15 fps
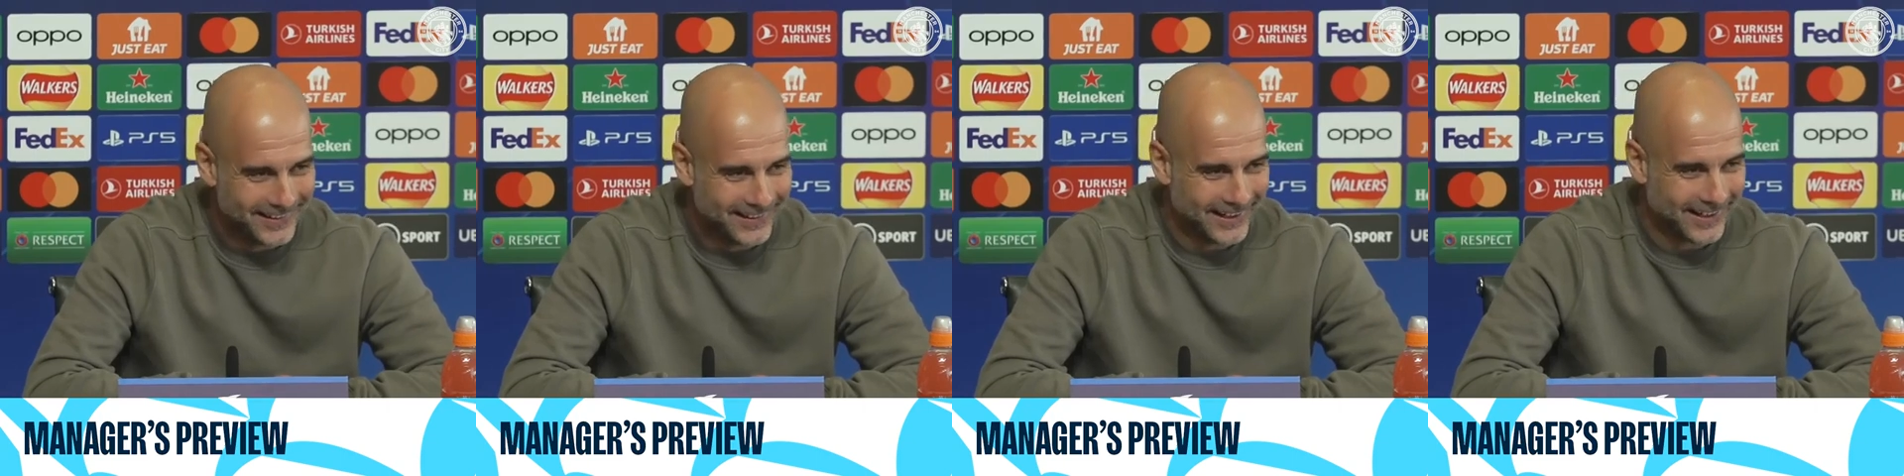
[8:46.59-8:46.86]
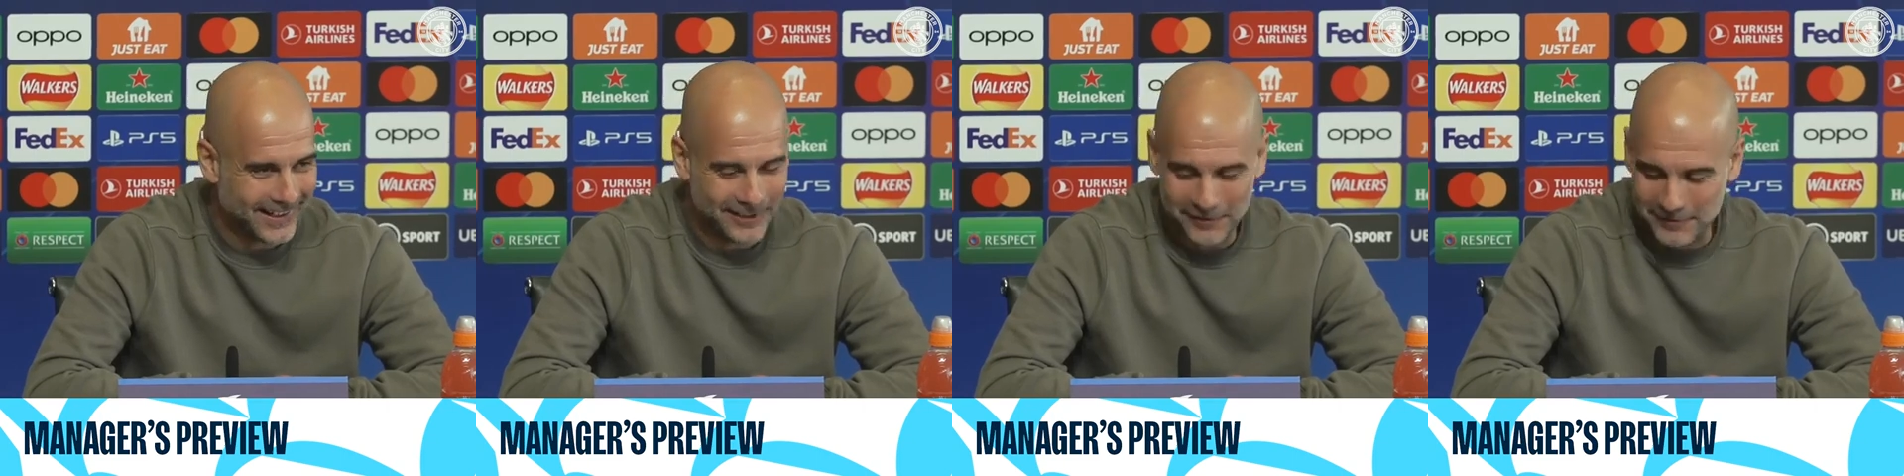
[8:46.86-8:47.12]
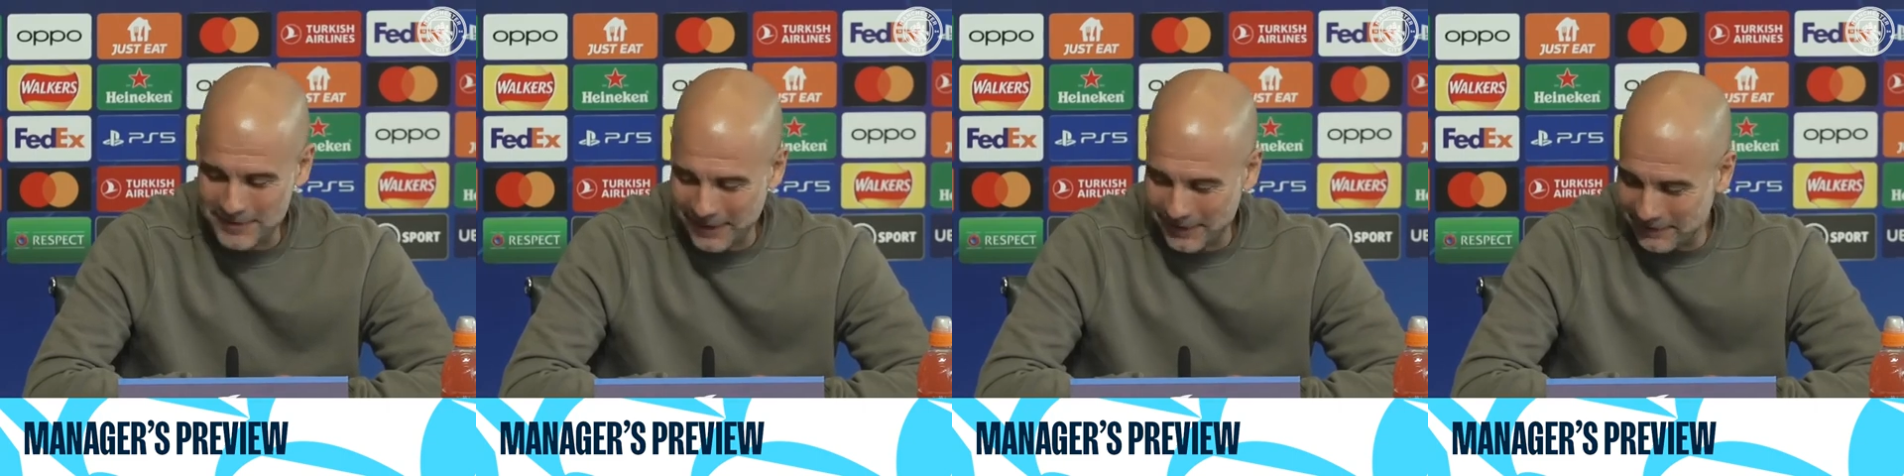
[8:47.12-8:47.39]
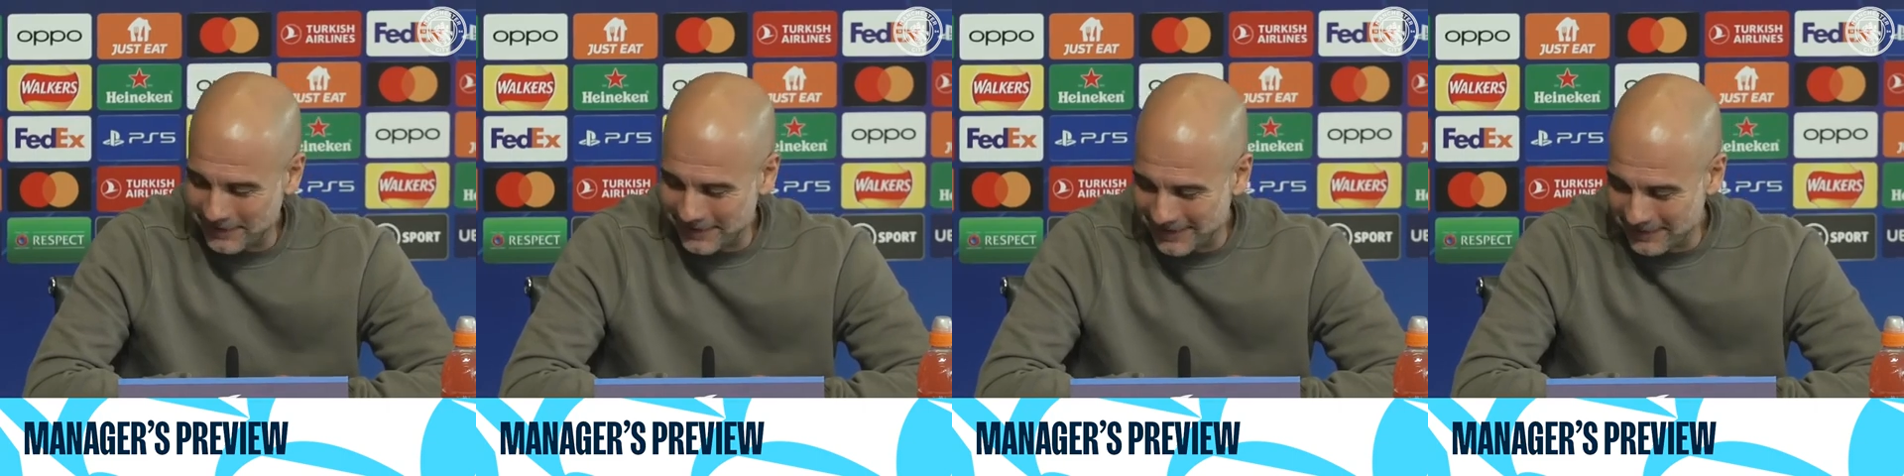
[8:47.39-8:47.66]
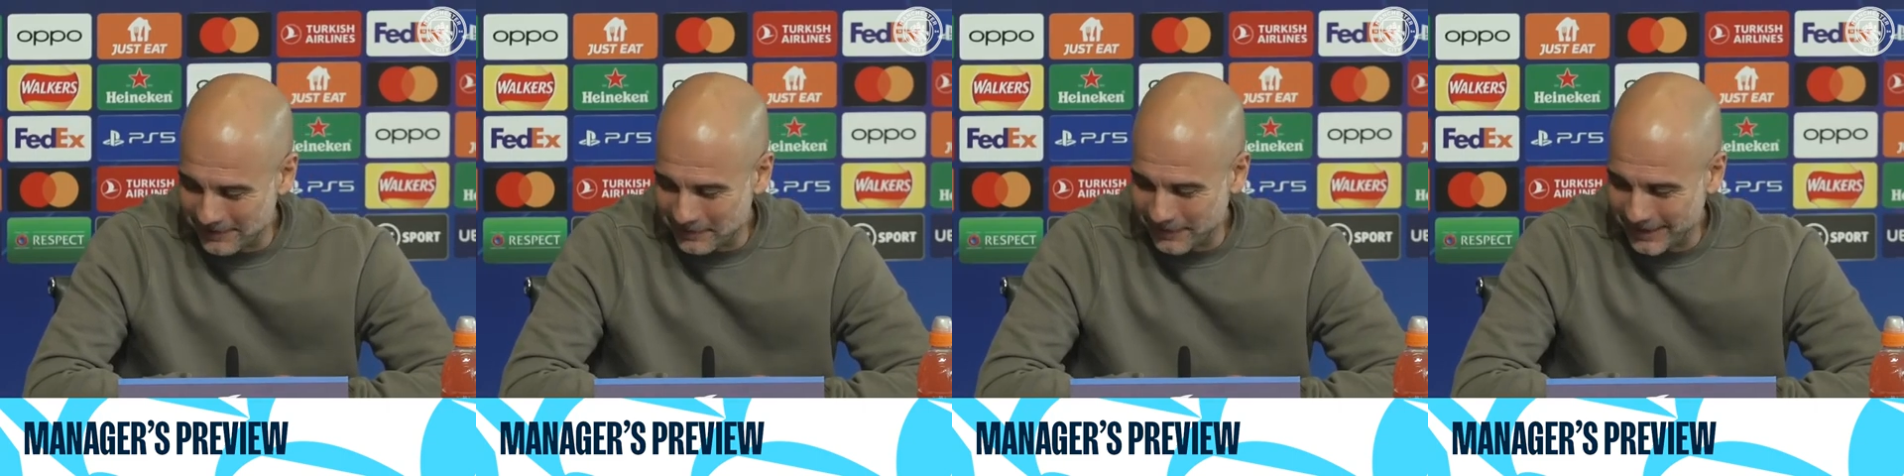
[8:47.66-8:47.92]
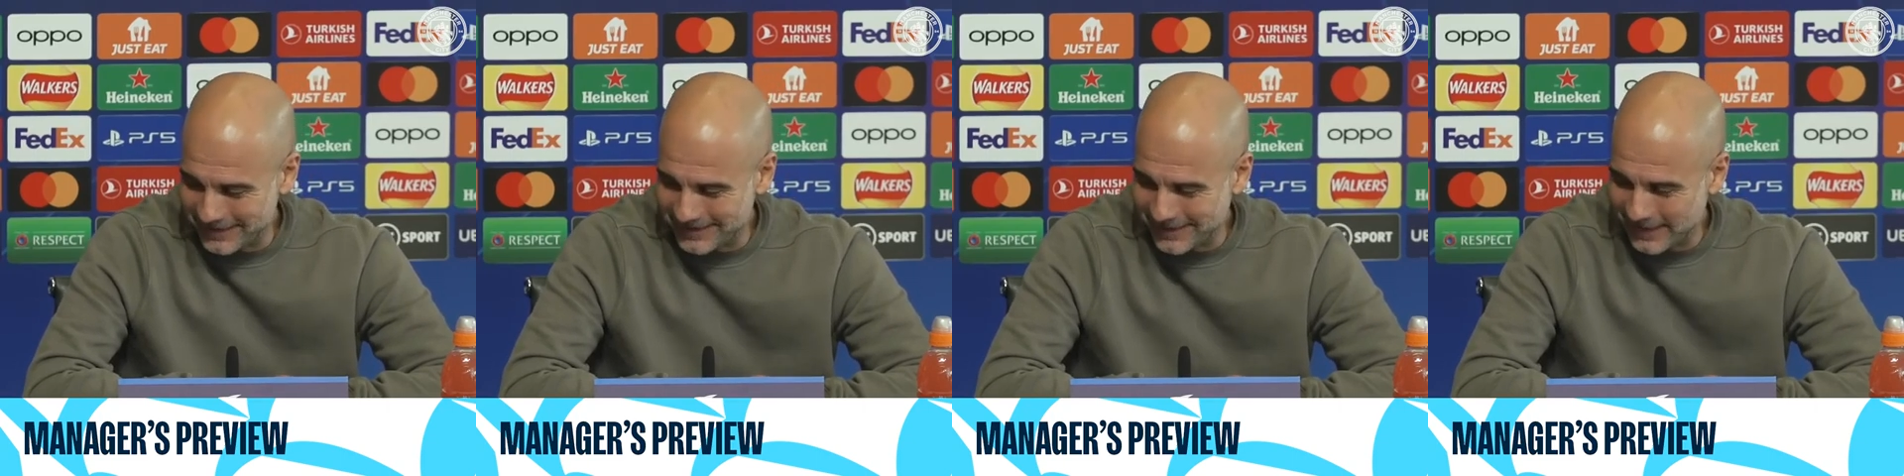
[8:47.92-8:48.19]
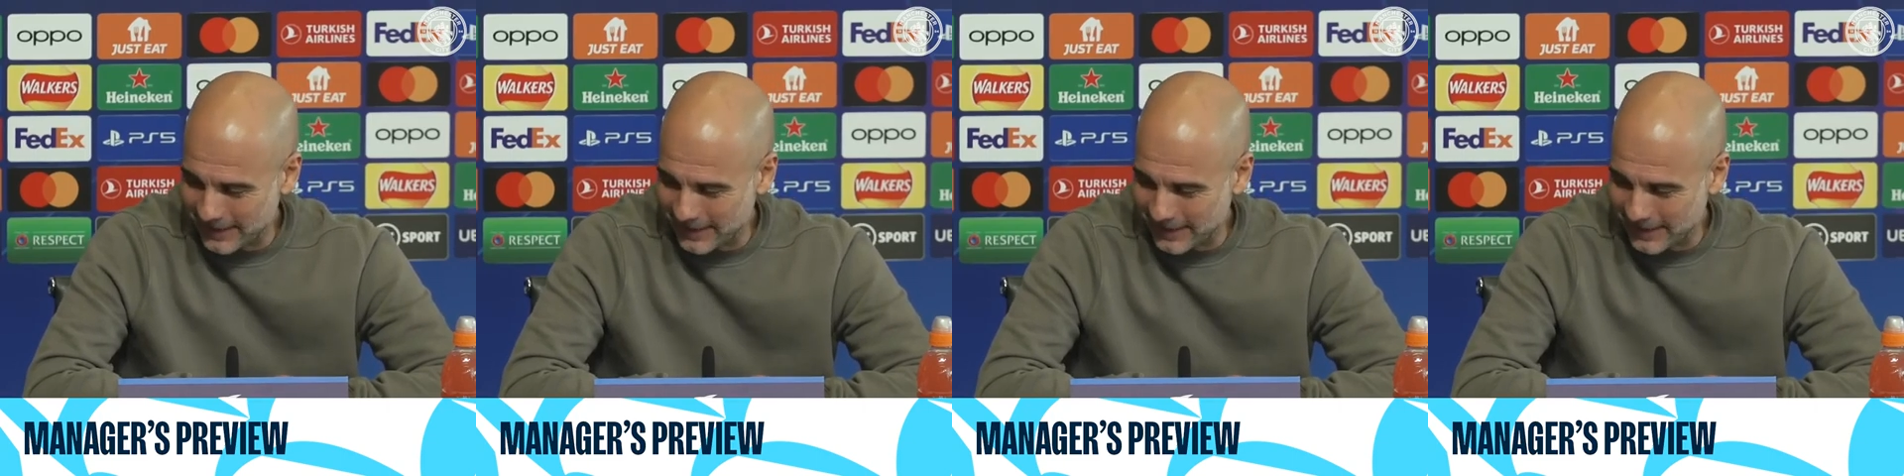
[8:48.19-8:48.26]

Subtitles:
Right. I cannot tell you here, otherwise,